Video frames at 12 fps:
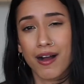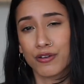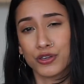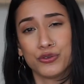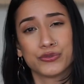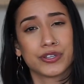I'll
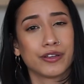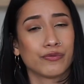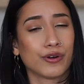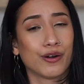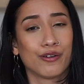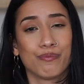use it
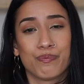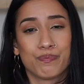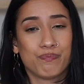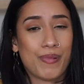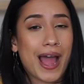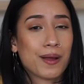for
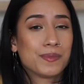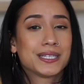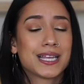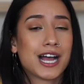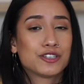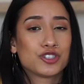back
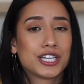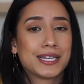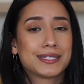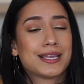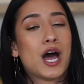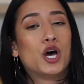massages.